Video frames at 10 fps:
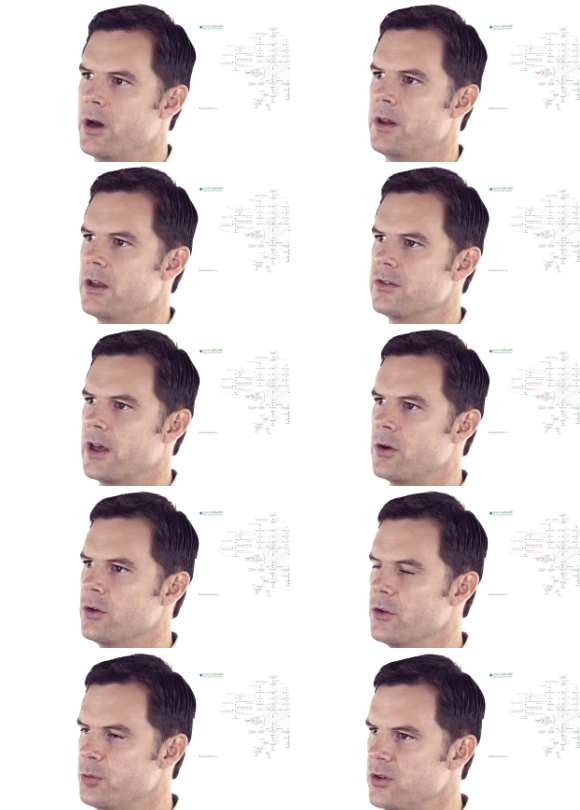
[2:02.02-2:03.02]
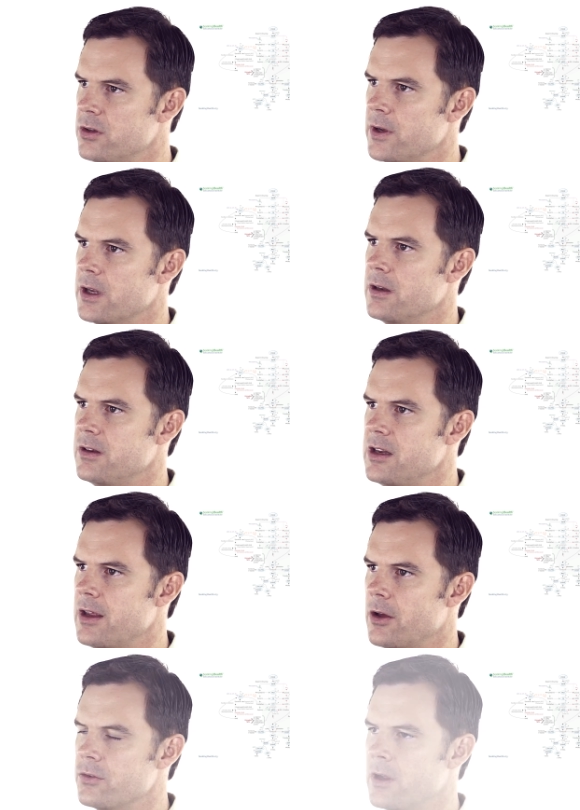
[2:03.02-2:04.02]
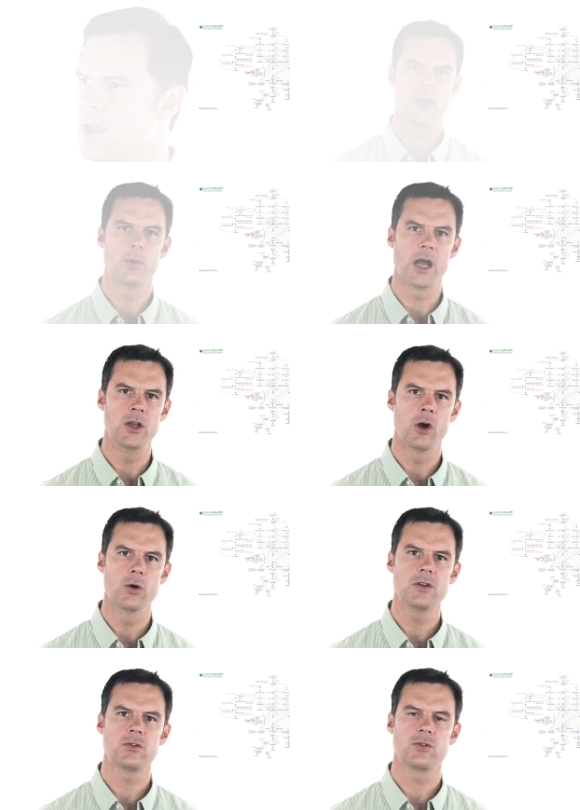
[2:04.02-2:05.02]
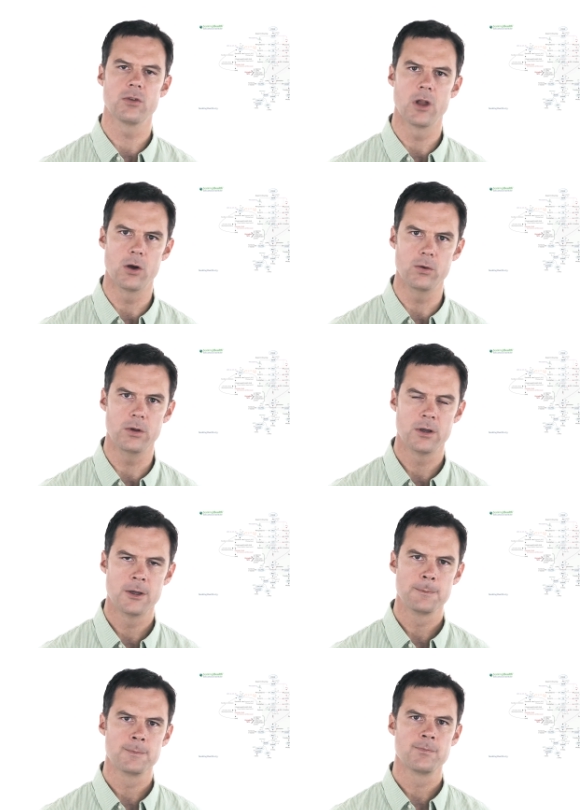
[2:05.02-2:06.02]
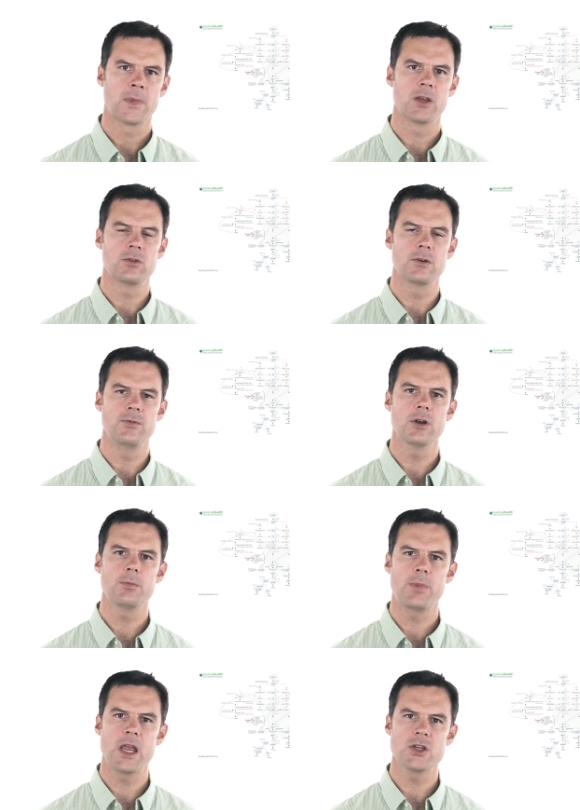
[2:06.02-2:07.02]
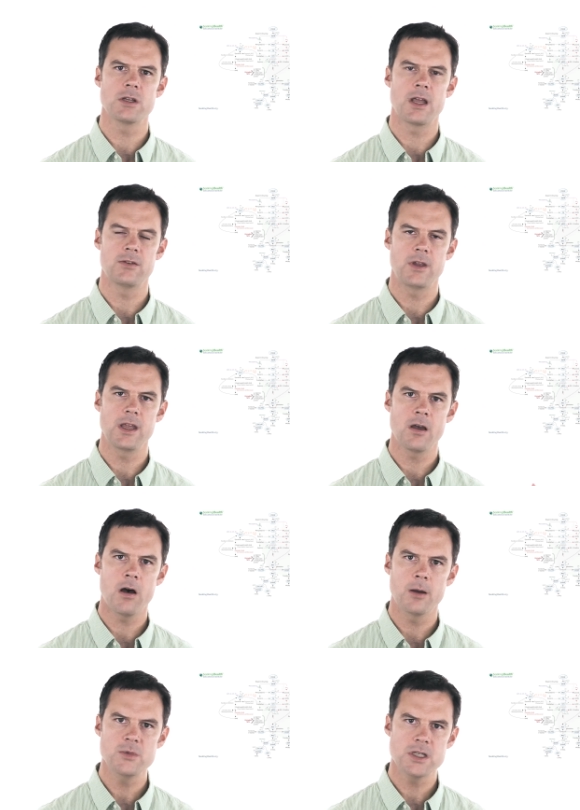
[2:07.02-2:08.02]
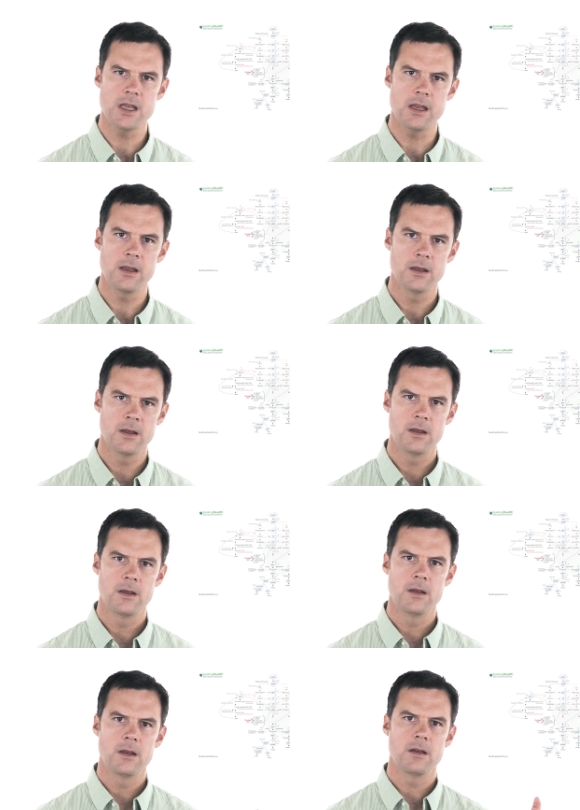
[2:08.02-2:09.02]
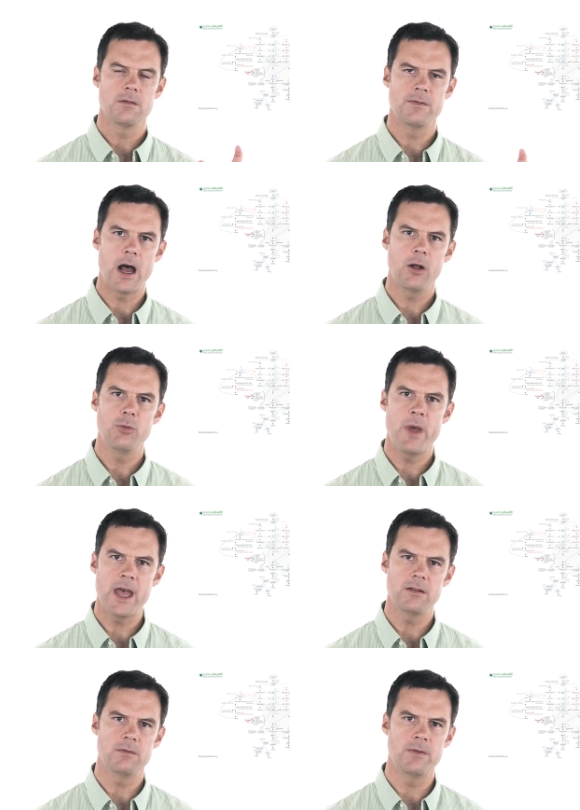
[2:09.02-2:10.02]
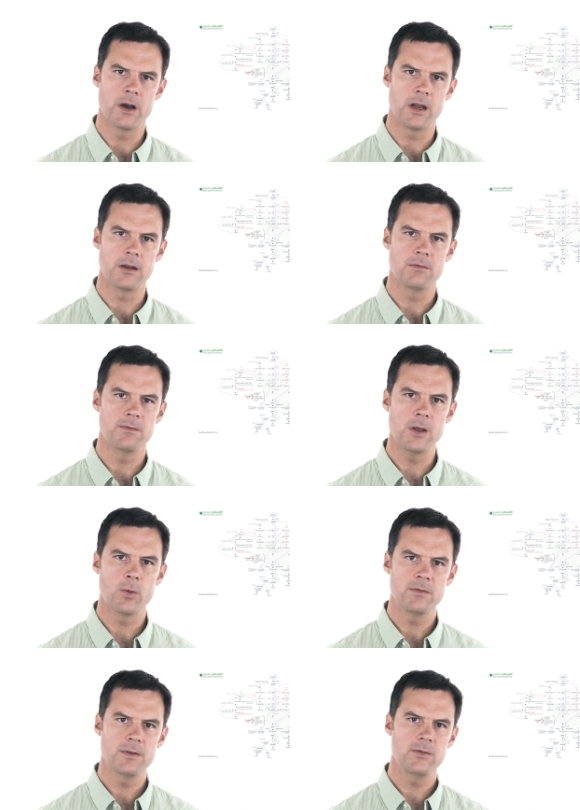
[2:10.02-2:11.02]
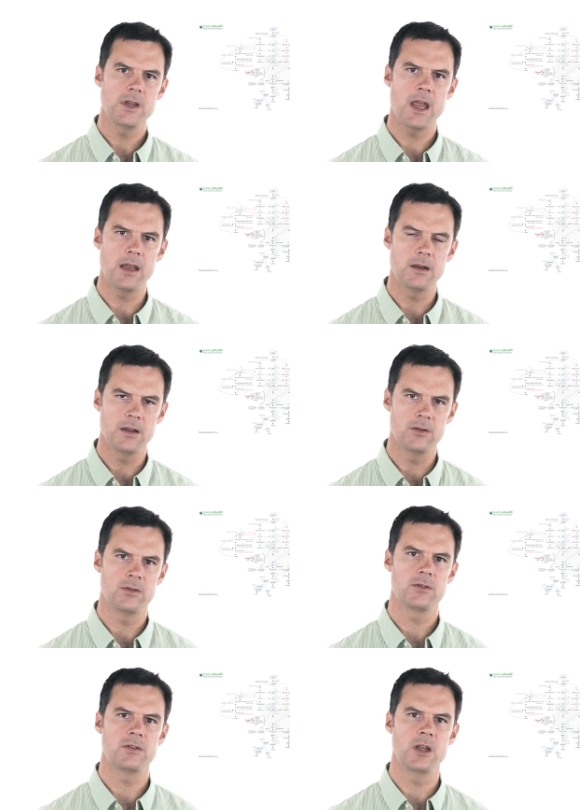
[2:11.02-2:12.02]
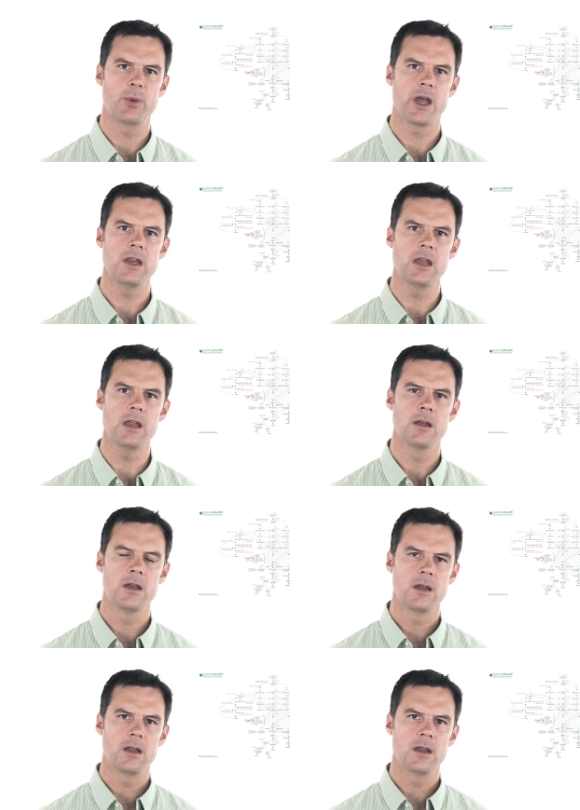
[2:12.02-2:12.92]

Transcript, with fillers: on this. I don't know specific details, but I know it's slowed. So if your patient has a COMT Valmet variant, V158 is the SNP ID,